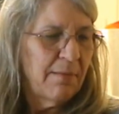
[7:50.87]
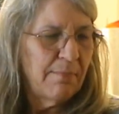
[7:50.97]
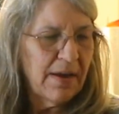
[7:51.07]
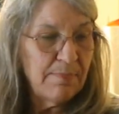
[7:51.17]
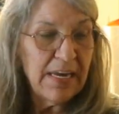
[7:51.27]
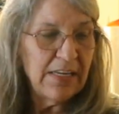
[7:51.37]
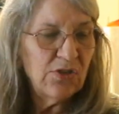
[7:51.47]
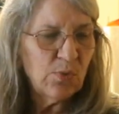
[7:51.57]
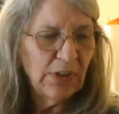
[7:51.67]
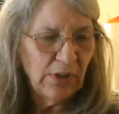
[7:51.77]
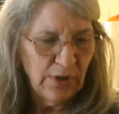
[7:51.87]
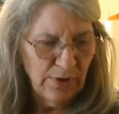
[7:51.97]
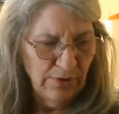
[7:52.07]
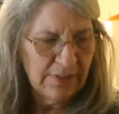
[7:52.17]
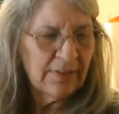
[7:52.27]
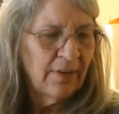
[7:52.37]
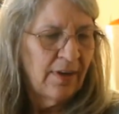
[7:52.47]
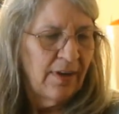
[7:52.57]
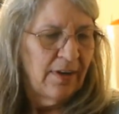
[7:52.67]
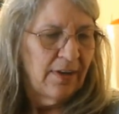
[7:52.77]
My beans were loose,
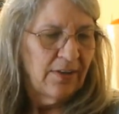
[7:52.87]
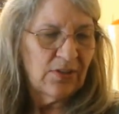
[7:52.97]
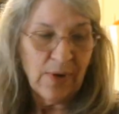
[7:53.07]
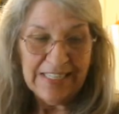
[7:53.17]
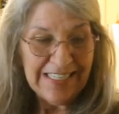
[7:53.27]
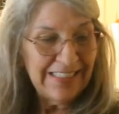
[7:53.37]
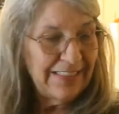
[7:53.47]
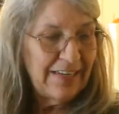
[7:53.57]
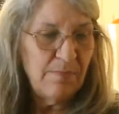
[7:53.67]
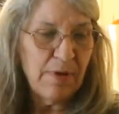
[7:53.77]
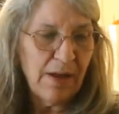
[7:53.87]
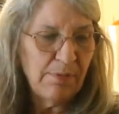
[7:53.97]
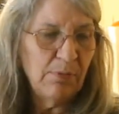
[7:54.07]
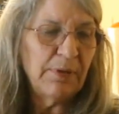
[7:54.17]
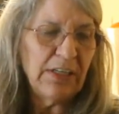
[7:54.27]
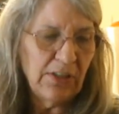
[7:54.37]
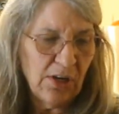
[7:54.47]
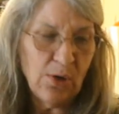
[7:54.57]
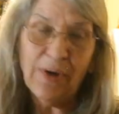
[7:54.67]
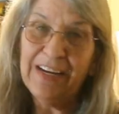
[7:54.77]
so I didn't debubble, but you
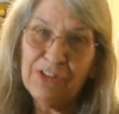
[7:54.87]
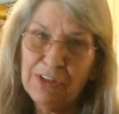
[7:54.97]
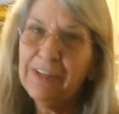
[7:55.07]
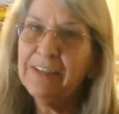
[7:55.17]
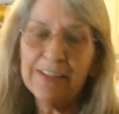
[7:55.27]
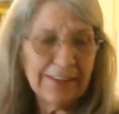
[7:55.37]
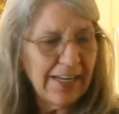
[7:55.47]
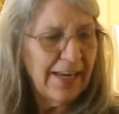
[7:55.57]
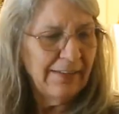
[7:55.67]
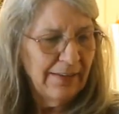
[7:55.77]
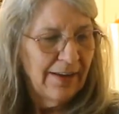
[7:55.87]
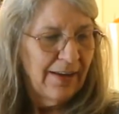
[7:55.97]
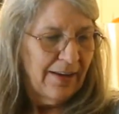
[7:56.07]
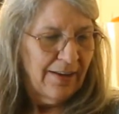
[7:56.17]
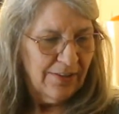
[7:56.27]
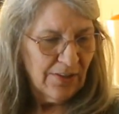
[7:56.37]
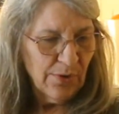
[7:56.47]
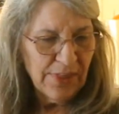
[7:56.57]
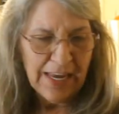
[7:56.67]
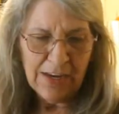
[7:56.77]
know, I should have done that.
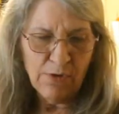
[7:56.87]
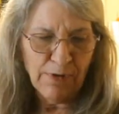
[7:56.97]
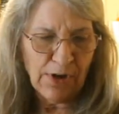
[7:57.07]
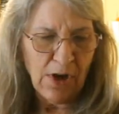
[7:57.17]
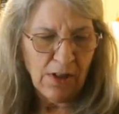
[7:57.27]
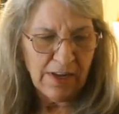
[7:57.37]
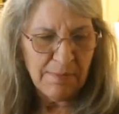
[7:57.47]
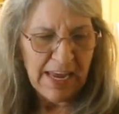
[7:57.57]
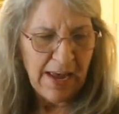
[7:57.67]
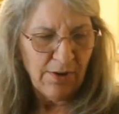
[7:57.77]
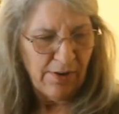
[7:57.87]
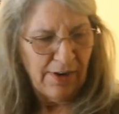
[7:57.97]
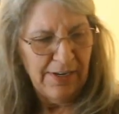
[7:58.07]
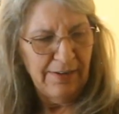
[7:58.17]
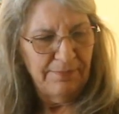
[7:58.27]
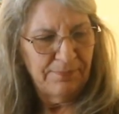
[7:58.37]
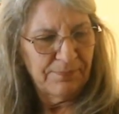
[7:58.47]
So thank you for calling me out on it.